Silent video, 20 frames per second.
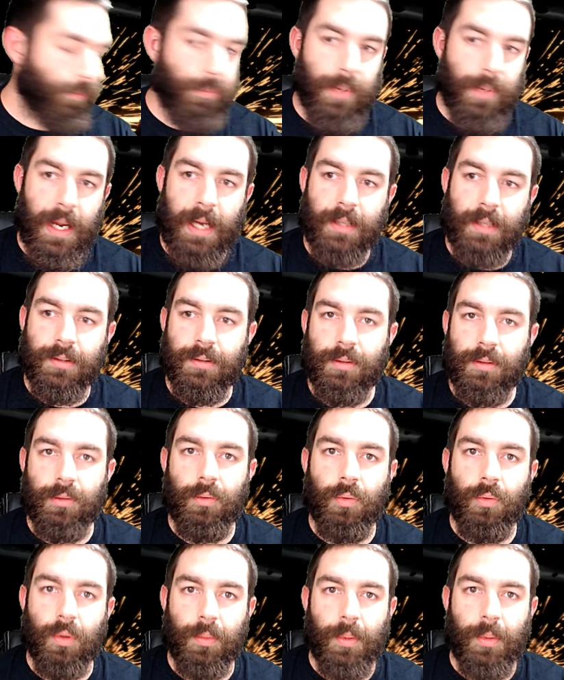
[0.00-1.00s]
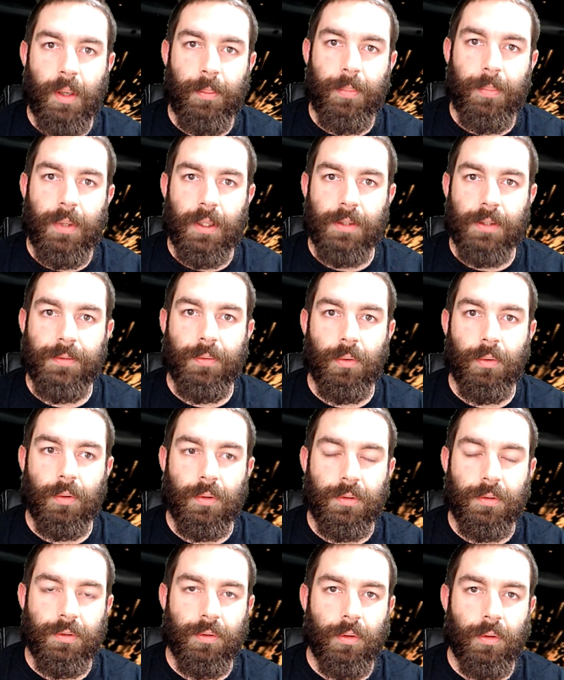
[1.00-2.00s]
back to one of my PS4
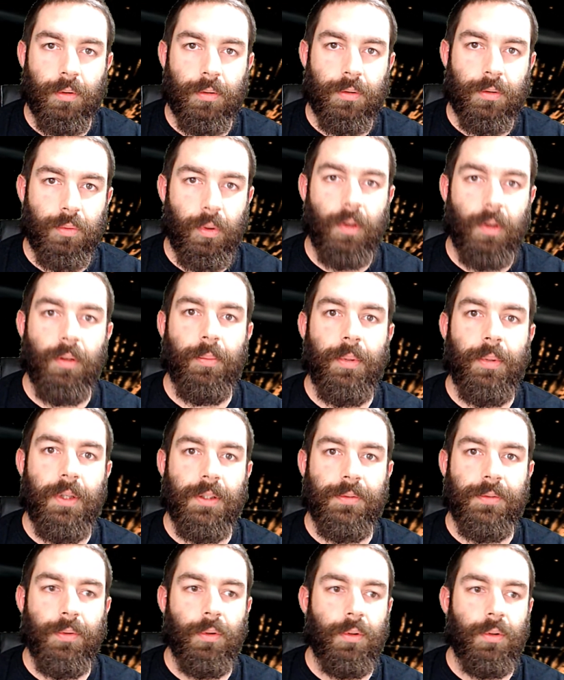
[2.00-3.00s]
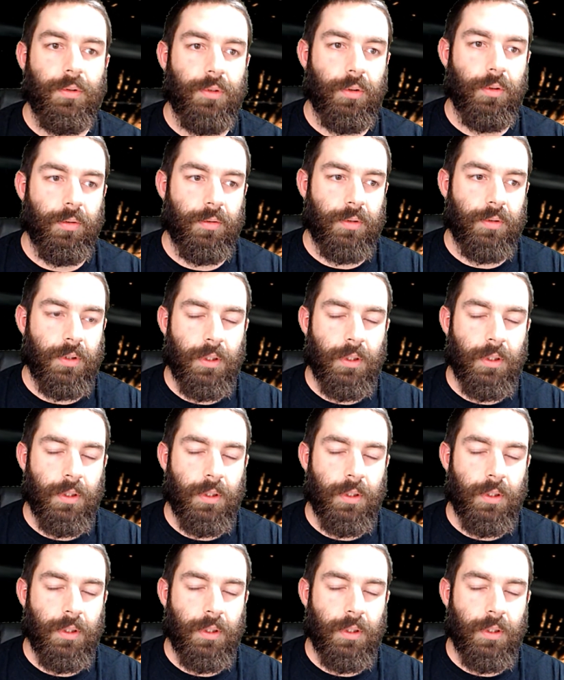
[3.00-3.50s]
controllers, regular PS4 controllers.